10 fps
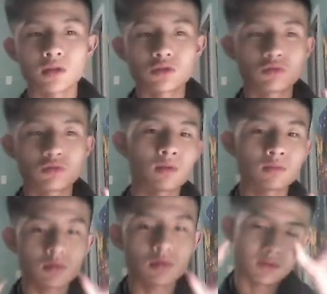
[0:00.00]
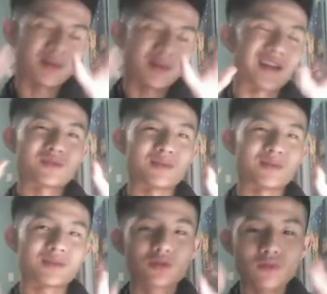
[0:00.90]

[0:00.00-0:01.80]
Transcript: Two sums, or not two sums, two